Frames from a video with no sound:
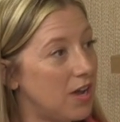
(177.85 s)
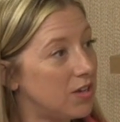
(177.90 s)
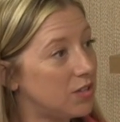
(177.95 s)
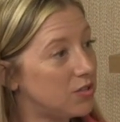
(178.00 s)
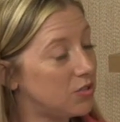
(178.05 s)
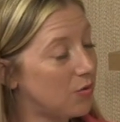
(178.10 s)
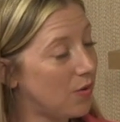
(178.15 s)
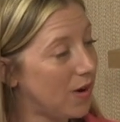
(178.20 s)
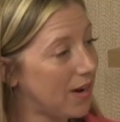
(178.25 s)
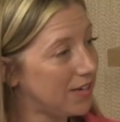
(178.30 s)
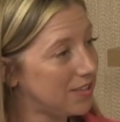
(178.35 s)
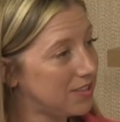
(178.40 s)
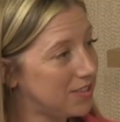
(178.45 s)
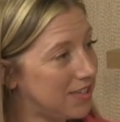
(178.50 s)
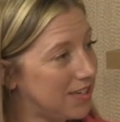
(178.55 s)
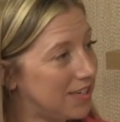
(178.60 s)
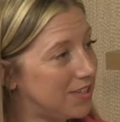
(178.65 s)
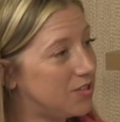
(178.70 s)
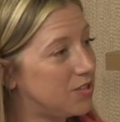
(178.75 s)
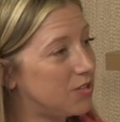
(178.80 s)
so
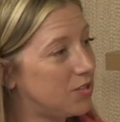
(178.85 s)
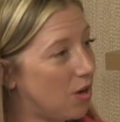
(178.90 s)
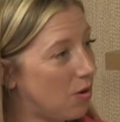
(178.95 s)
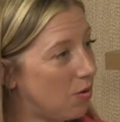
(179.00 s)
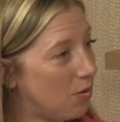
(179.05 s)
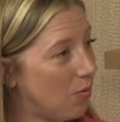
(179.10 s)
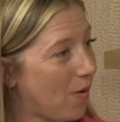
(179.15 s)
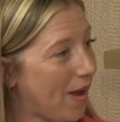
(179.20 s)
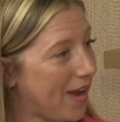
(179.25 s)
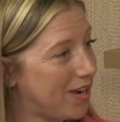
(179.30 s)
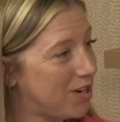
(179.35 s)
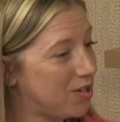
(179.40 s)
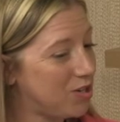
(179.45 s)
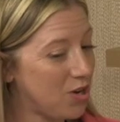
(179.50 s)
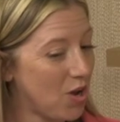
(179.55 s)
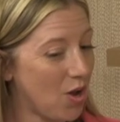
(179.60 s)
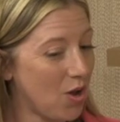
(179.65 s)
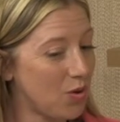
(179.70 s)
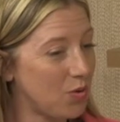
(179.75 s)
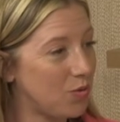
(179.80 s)
actually to go away and
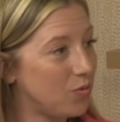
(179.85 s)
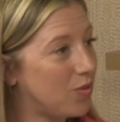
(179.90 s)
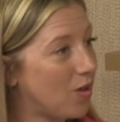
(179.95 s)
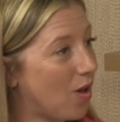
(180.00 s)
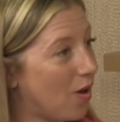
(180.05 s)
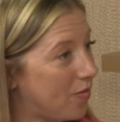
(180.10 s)
know that,